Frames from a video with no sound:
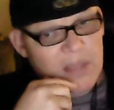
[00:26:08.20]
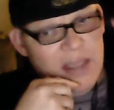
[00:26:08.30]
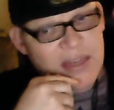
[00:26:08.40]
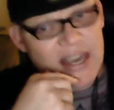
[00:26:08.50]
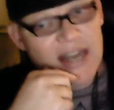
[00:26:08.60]

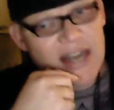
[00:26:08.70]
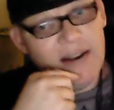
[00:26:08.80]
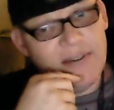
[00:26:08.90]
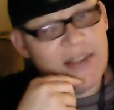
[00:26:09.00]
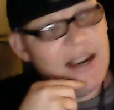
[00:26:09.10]
think
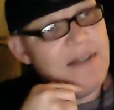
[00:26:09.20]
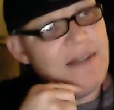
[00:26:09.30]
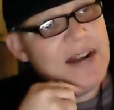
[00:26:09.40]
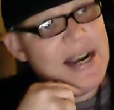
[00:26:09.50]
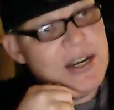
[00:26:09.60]
of
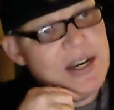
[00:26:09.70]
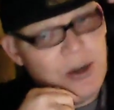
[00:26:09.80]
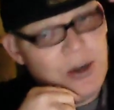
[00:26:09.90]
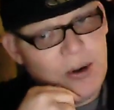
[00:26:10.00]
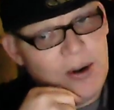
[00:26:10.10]
it as
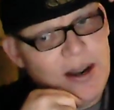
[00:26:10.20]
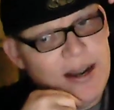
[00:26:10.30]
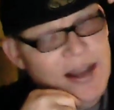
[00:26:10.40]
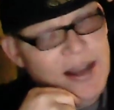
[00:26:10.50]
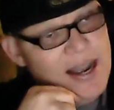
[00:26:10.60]

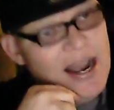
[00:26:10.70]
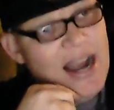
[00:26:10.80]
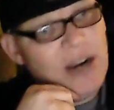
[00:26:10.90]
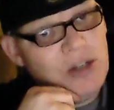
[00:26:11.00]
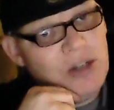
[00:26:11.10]
your
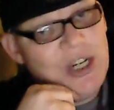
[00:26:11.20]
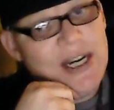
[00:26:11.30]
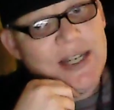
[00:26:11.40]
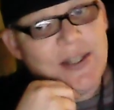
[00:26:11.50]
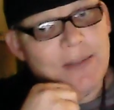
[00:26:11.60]
higher
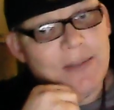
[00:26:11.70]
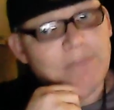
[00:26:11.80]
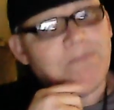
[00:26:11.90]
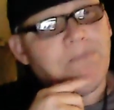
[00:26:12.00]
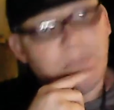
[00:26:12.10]
genus,
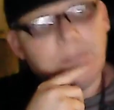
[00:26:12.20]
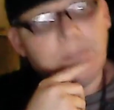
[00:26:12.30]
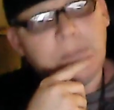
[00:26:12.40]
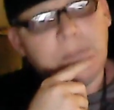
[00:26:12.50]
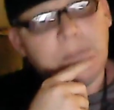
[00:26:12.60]

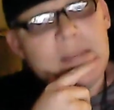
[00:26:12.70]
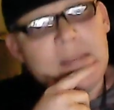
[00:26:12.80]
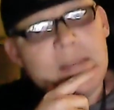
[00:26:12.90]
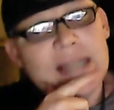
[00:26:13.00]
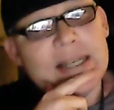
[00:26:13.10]

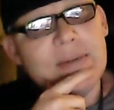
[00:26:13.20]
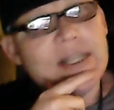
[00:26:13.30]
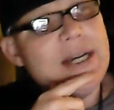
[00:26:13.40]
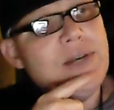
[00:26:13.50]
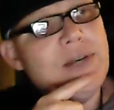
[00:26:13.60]
as they would
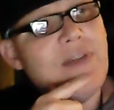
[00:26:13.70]
say, and you've